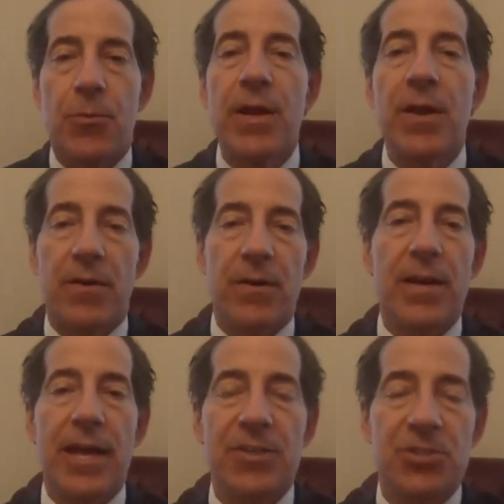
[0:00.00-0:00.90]
We are a
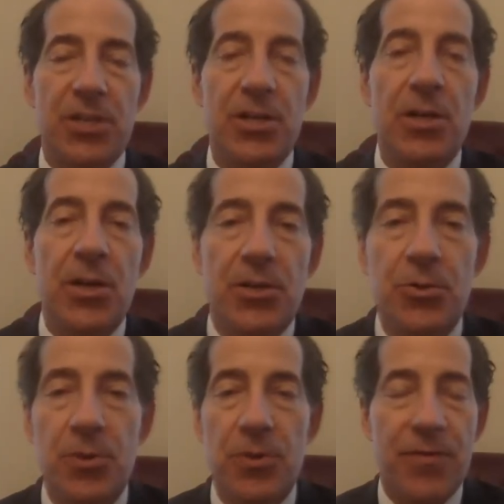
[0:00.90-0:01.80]
nation
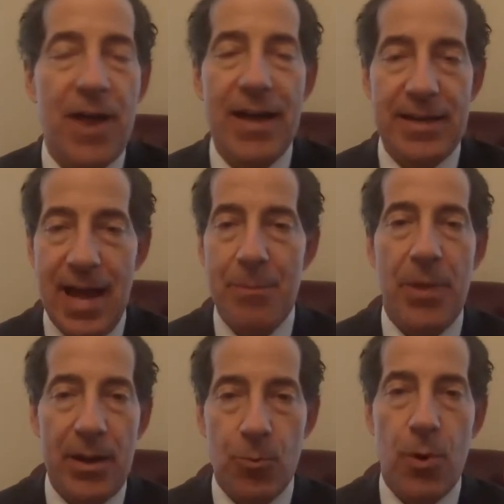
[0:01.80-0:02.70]
unified not
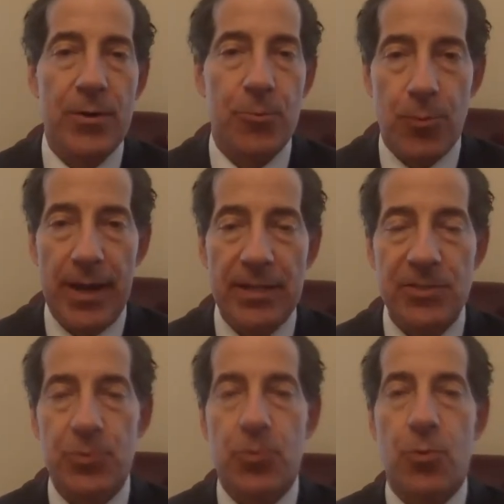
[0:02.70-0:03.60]
by one
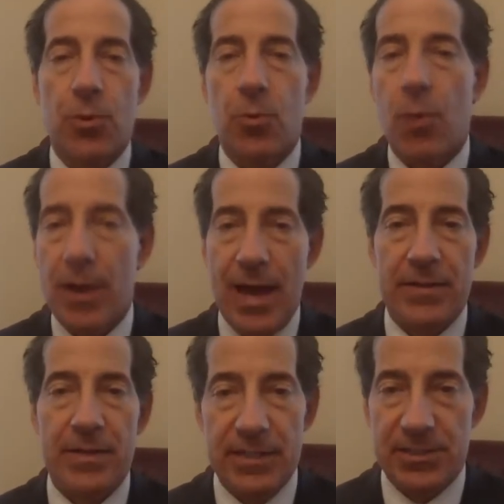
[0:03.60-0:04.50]
race or one
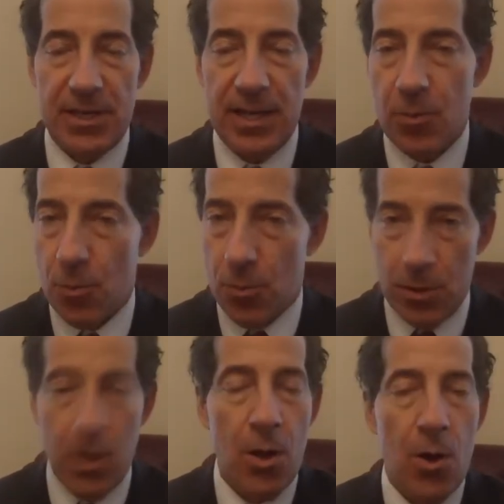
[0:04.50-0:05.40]
ethnicity
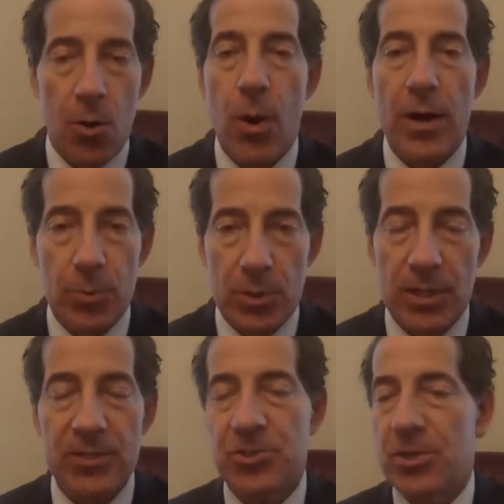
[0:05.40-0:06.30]
or one
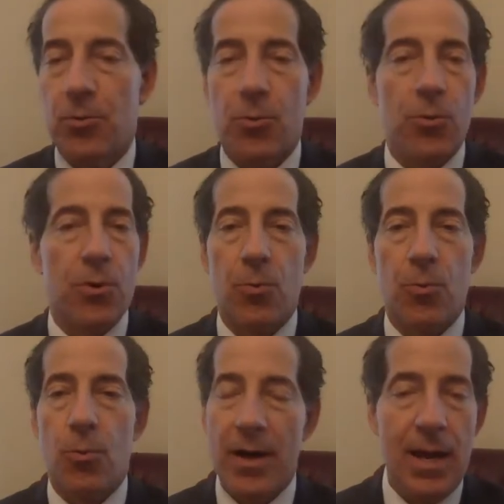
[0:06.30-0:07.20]
religion or
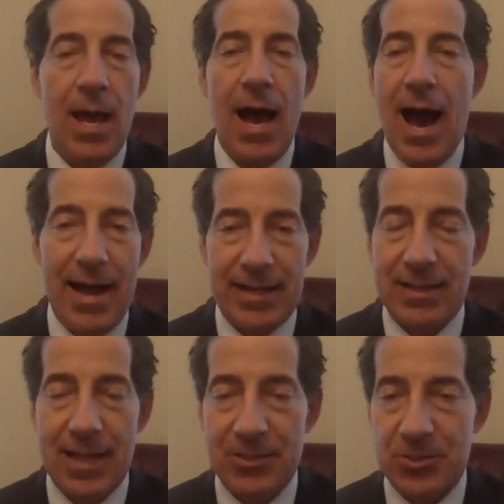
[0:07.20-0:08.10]
one
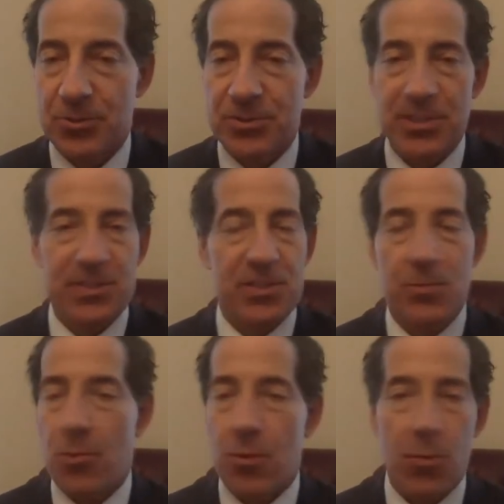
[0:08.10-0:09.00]
ideological
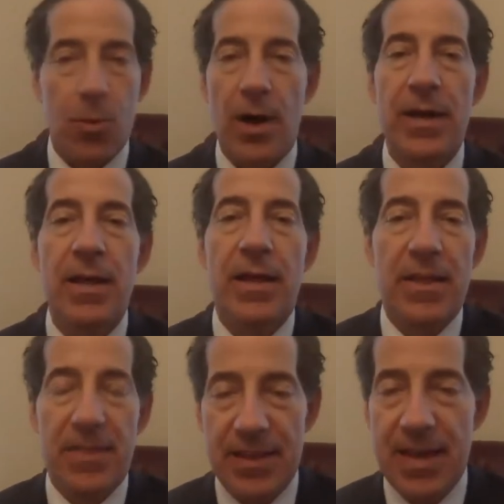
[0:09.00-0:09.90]
system or one
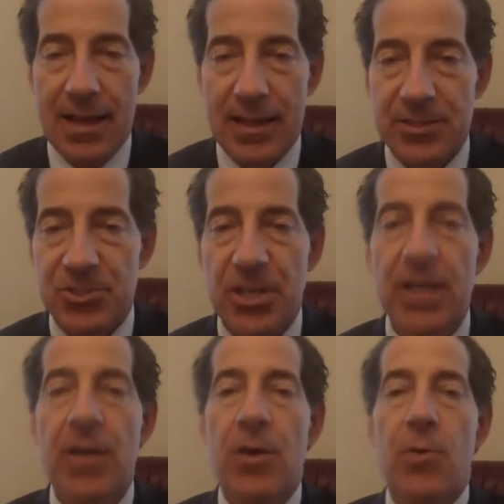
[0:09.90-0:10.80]

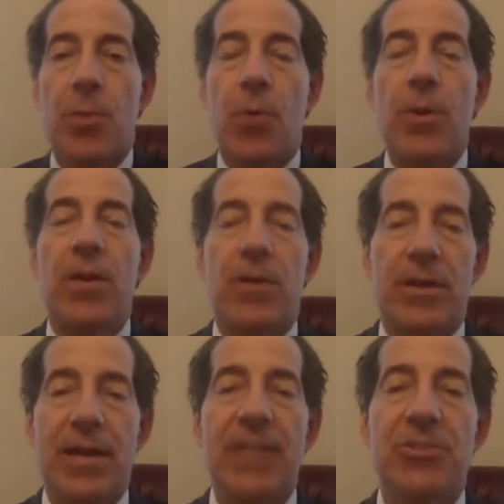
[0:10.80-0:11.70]
theology, but we are a
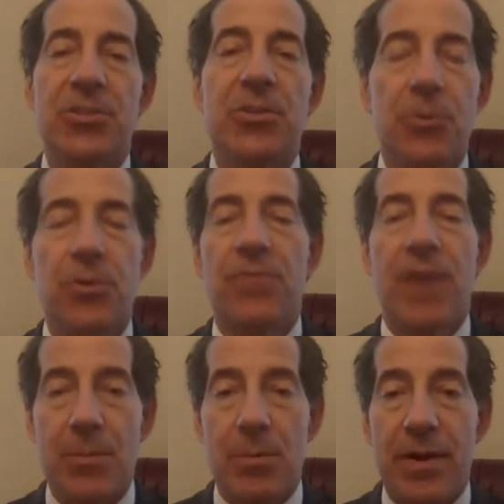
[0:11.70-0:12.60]
nation
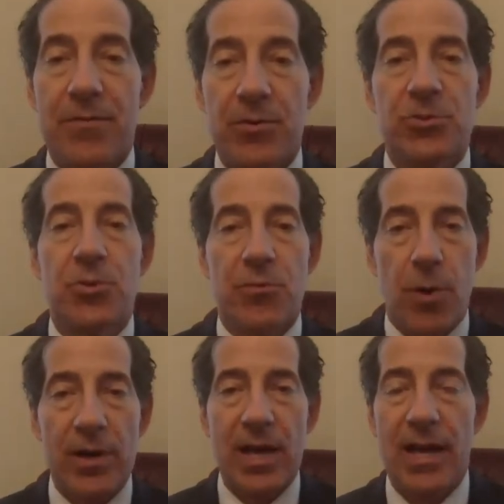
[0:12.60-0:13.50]
unified by virtue of
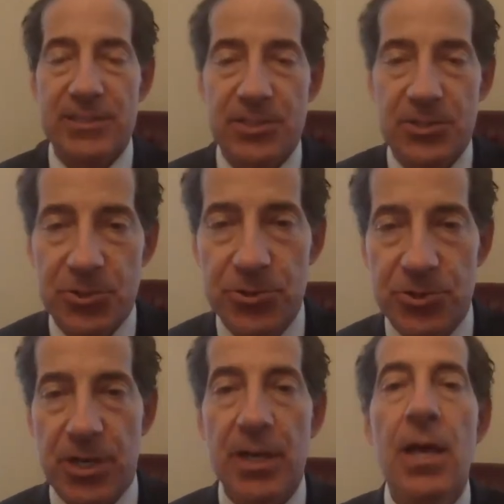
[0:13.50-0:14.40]
one
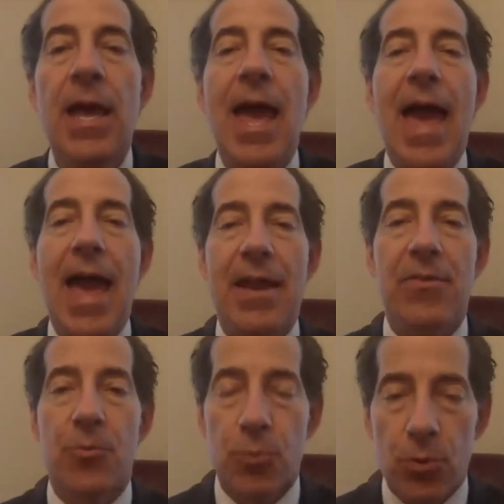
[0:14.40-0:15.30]
constitution and
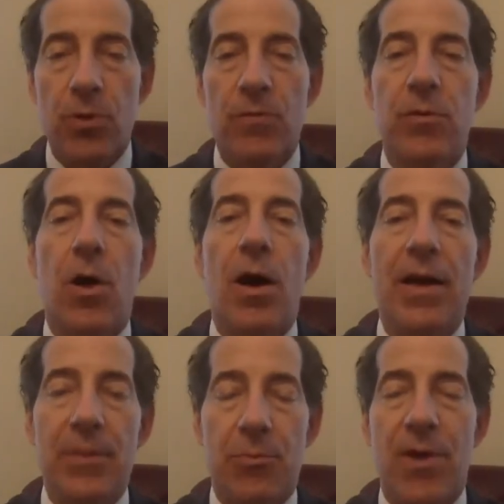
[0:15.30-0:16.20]
the rule of law
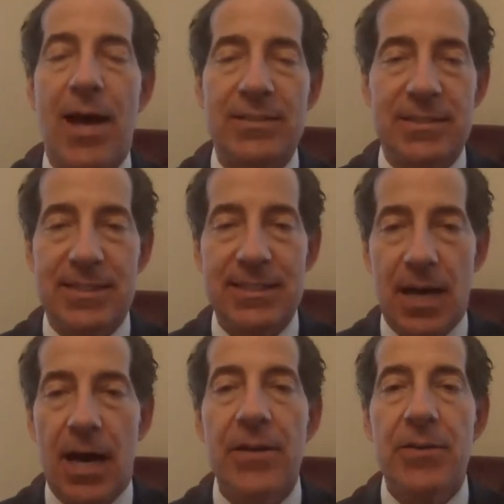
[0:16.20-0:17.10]
and the processes
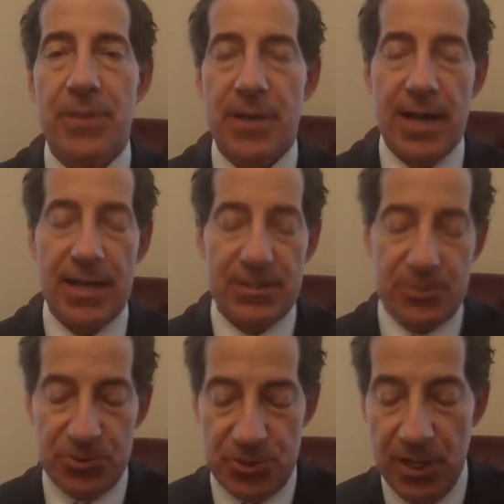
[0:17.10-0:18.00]
under the
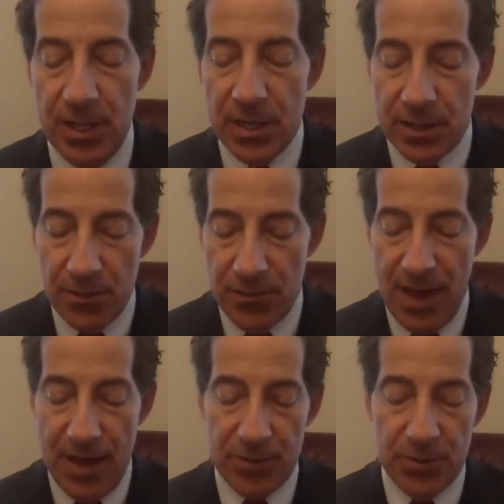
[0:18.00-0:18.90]
Constitution, the
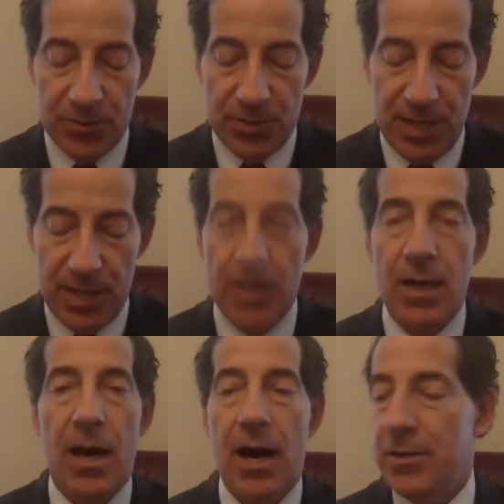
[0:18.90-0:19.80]
values that
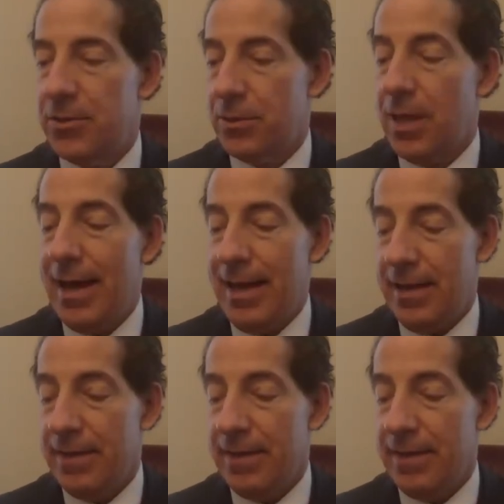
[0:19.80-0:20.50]
underlie it.